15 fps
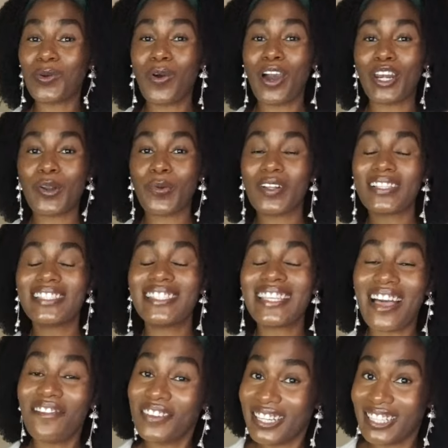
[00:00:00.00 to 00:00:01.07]
water will
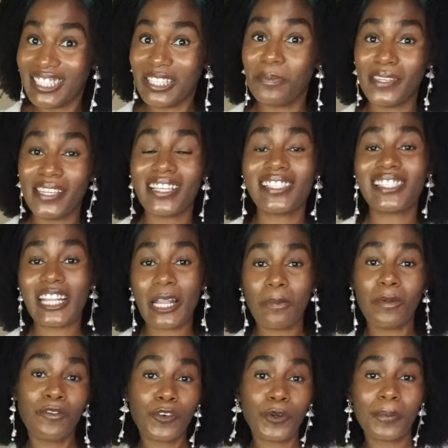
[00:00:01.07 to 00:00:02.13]
definitely be a
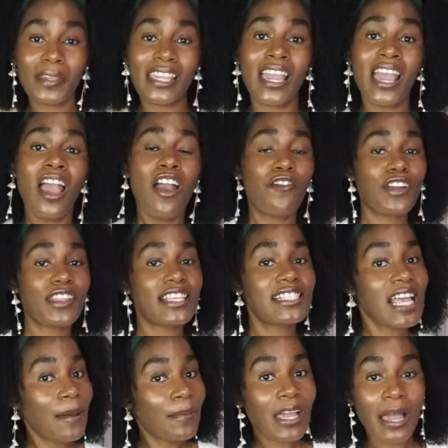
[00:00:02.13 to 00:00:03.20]
staple for me for this
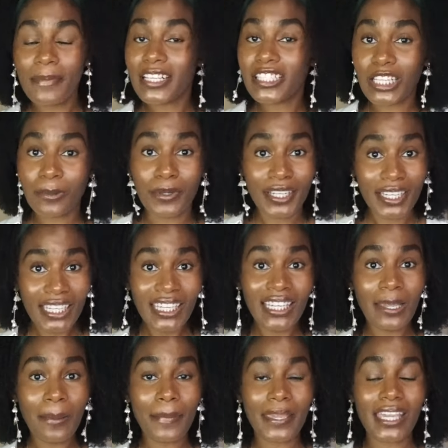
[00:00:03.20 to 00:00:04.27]
upcoming summer
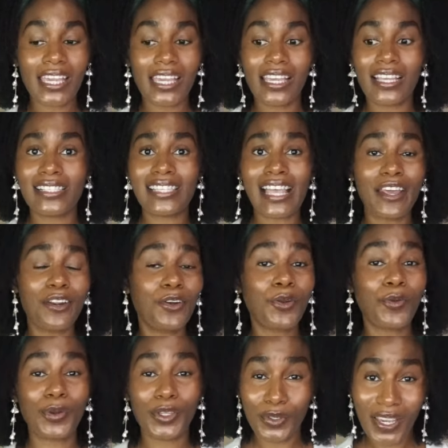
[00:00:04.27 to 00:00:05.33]
heat, because I don't know
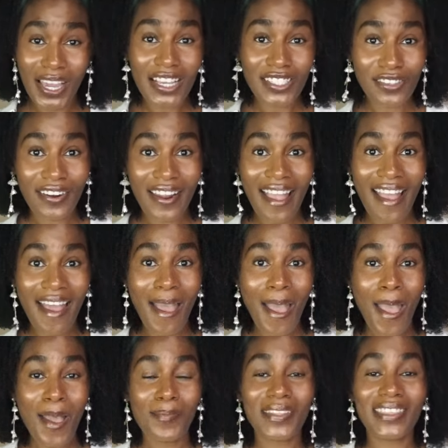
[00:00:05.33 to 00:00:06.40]
where you guys are at,
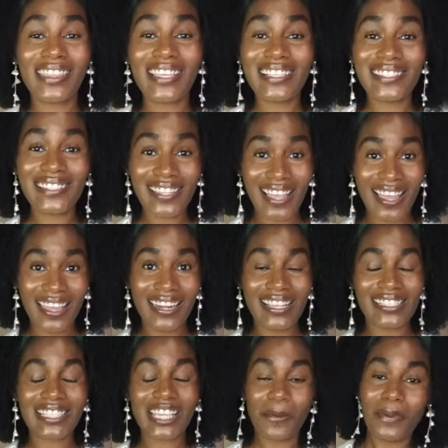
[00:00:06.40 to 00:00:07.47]
but this sun
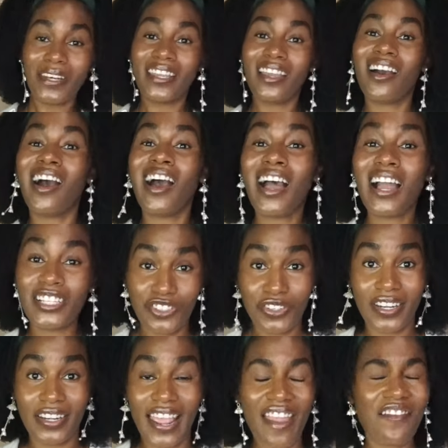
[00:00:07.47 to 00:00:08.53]
is keeping it one
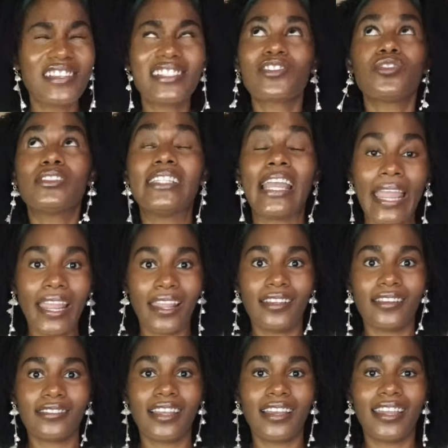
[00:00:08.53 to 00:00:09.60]
hundred every single
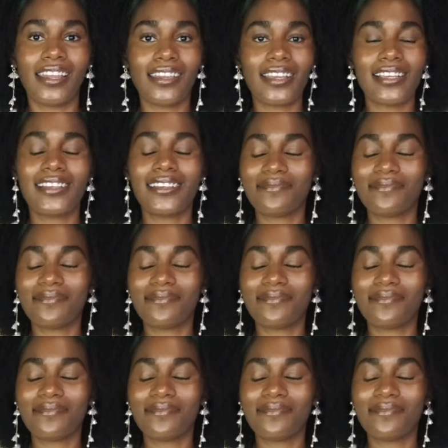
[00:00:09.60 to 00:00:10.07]
day. Like,